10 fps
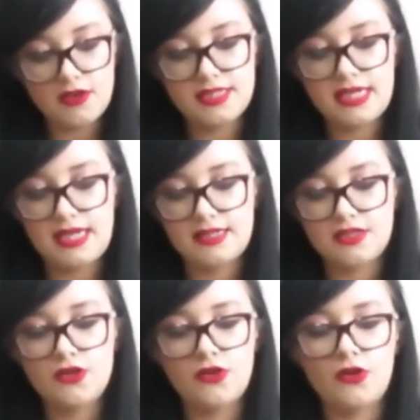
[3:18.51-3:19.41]
I did
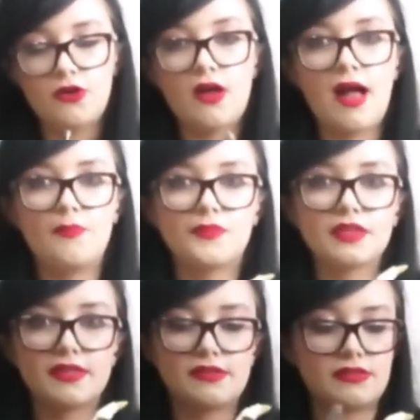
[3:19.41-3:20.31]
her
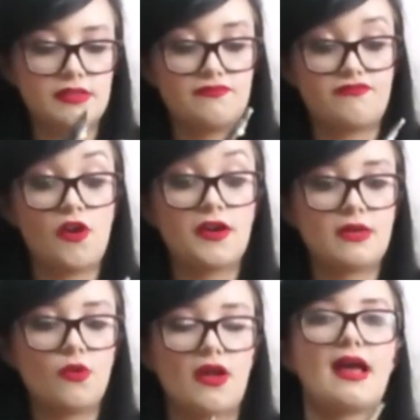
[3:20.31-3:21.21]
the
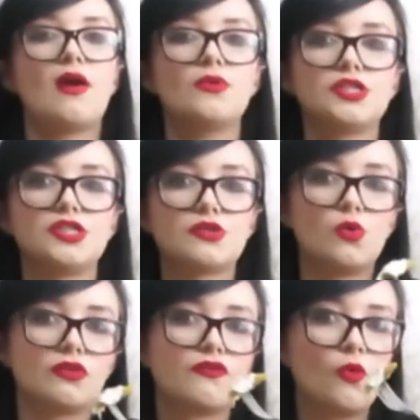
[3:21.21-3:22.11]
Friday workout, which is
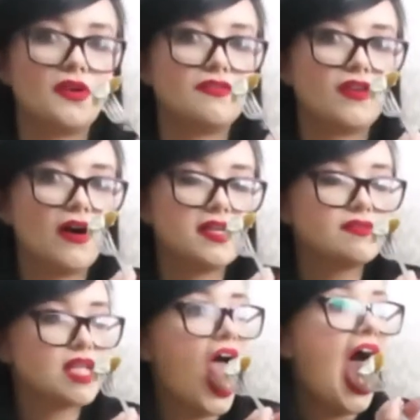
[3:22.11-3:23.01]
called the 45s.